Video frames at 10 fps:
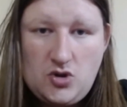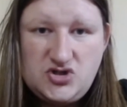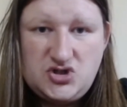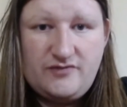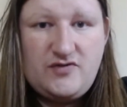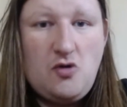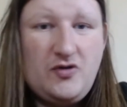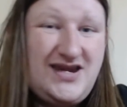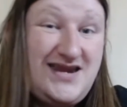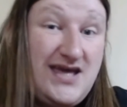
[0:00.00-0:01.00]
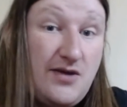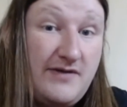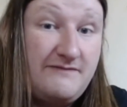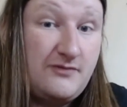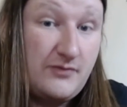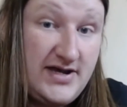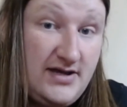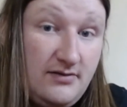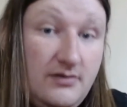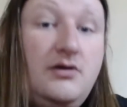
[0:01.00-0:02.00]
So if you only need to get rid of 3,
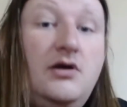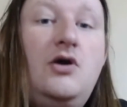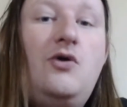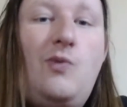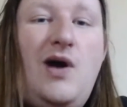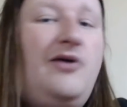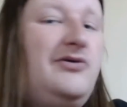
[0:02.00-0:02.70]
well,